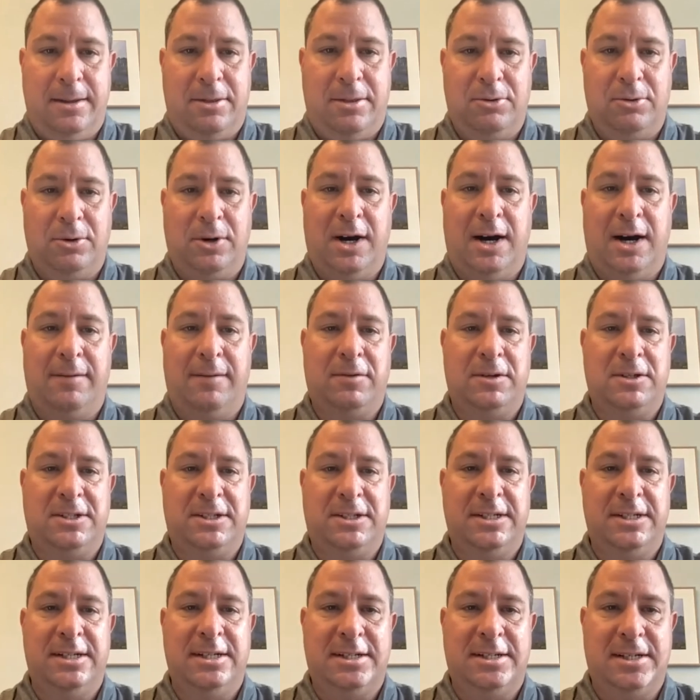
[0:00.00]
through
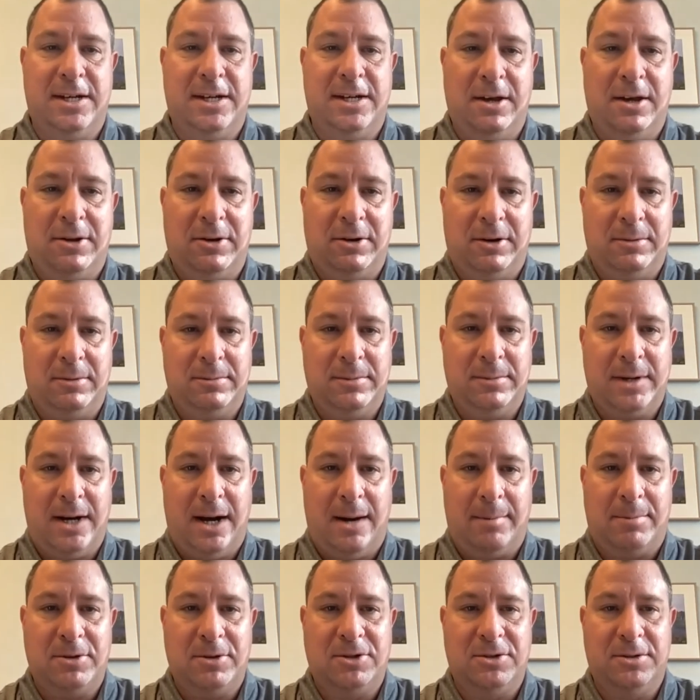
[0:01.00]
conferences and other
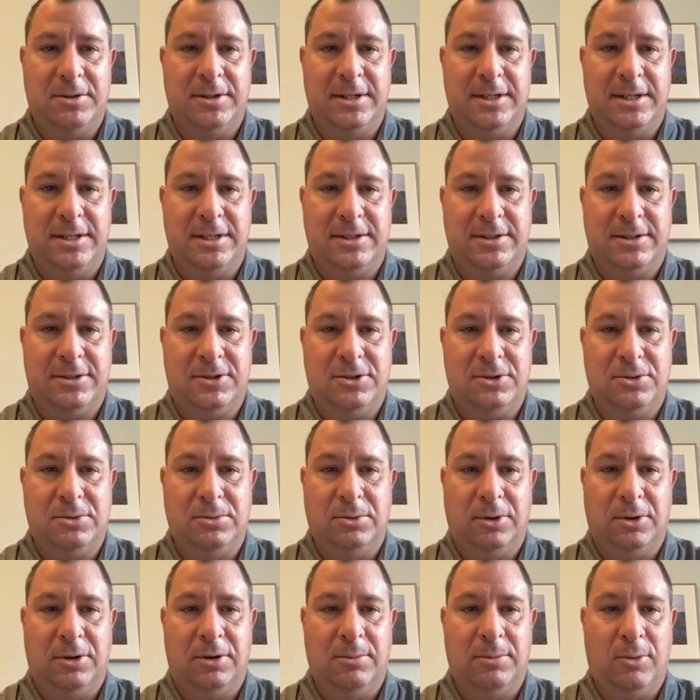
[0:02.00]
opportunities
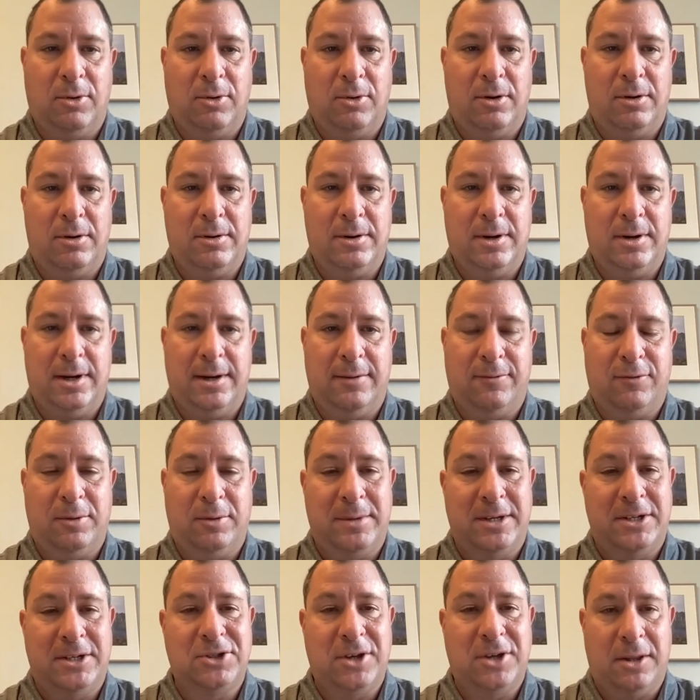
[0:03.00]
to learn more
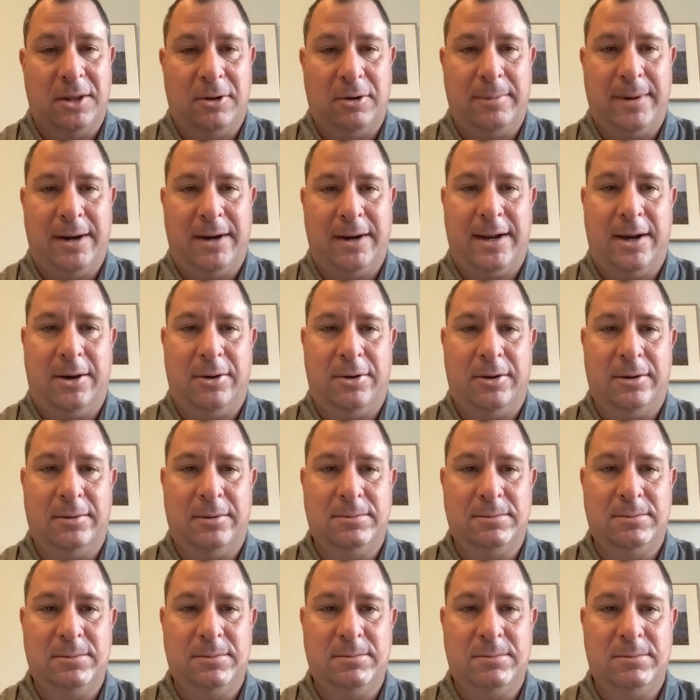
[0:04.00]
from each other about how to
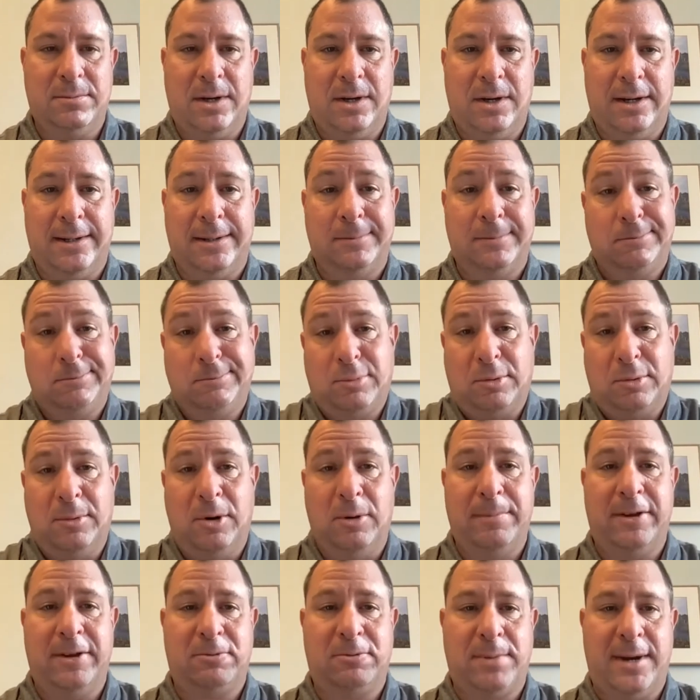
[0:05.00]

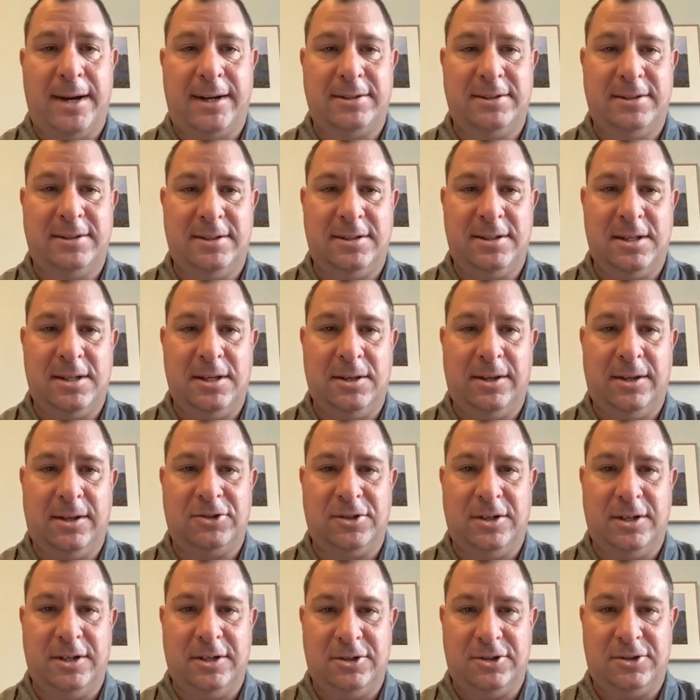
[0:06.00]
promote best practices in the
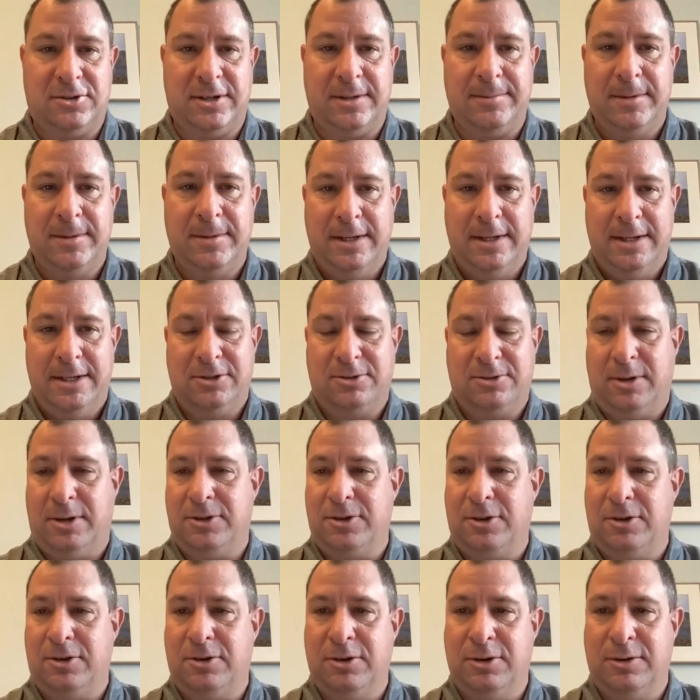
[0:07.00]
election industry. So I'll
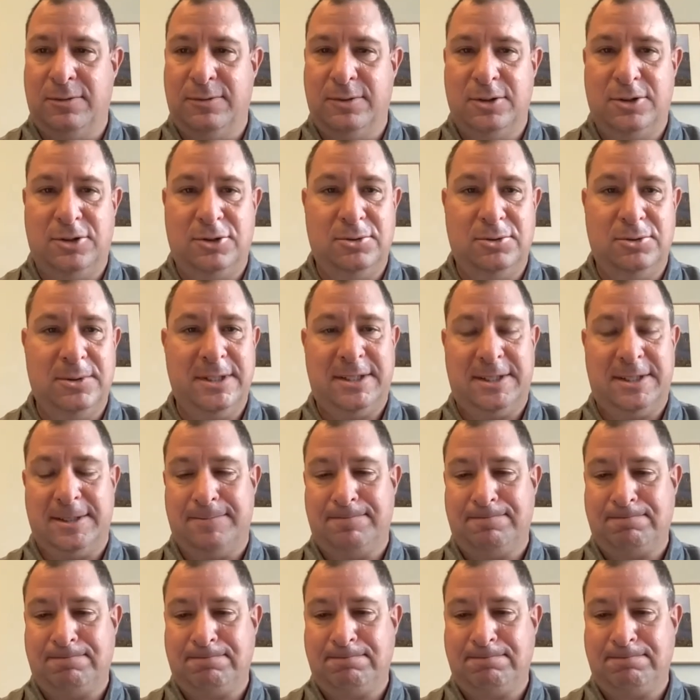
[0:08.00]
turn it over to Lisa.